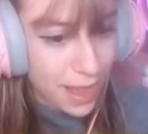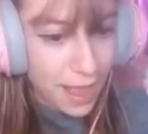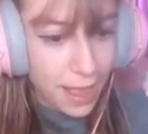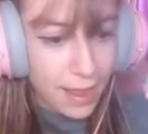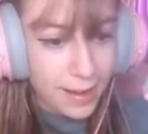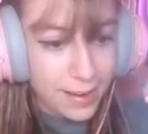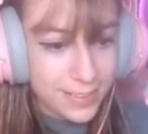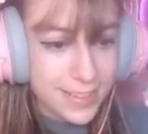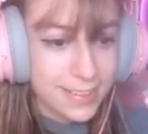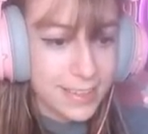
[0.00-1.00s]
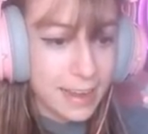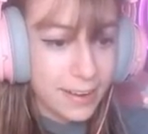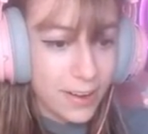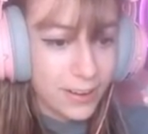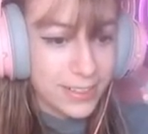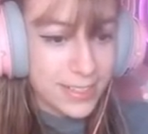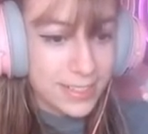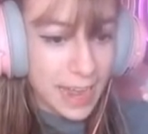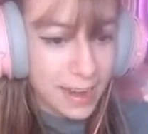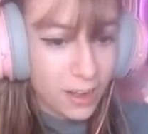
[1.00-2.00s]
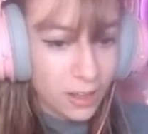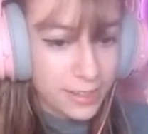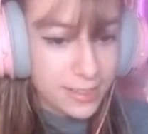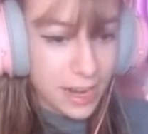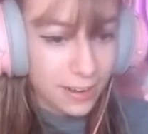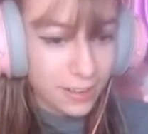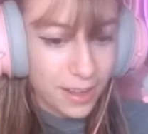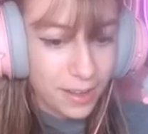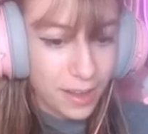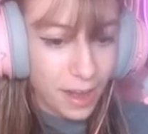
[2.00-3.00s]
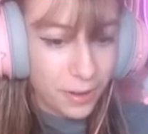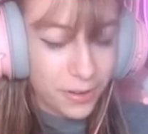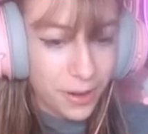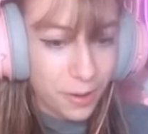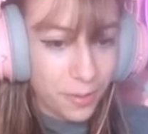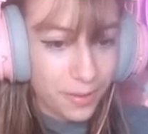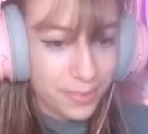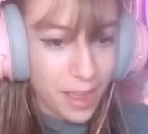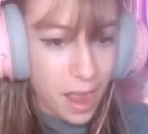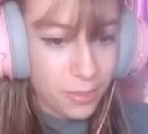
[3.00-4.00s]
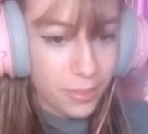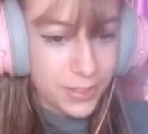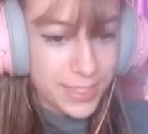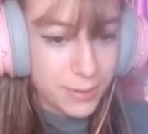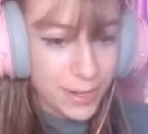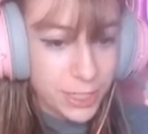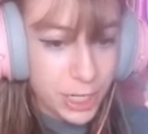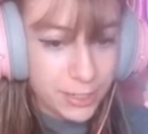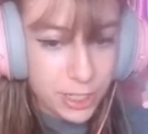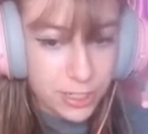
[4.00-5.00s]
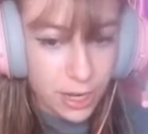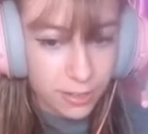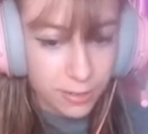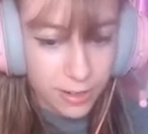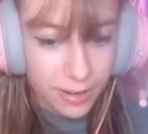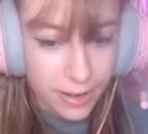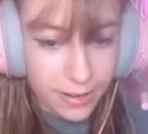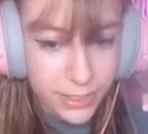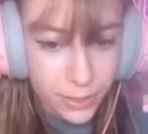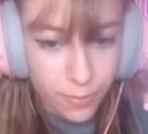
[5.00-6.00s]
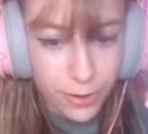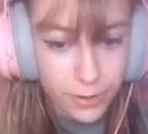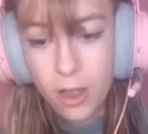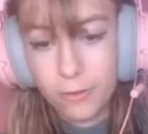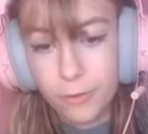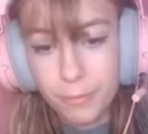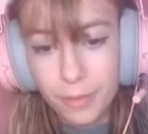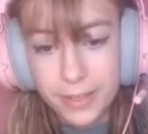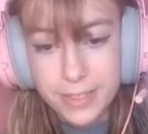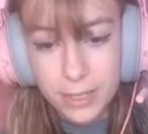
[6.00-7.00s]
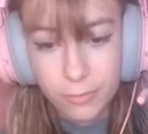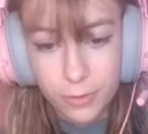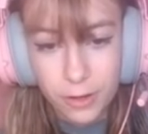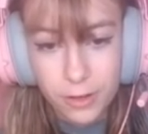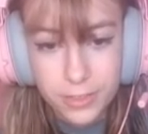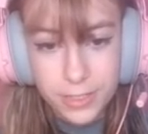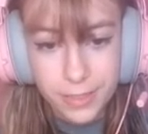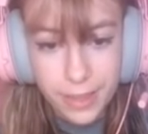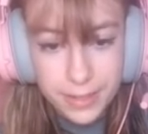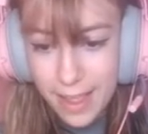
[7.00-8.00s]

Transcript: And then on its tail, it's kind of like, I don't know, the seaweed changes color, in case you're wondering, from like silver to this,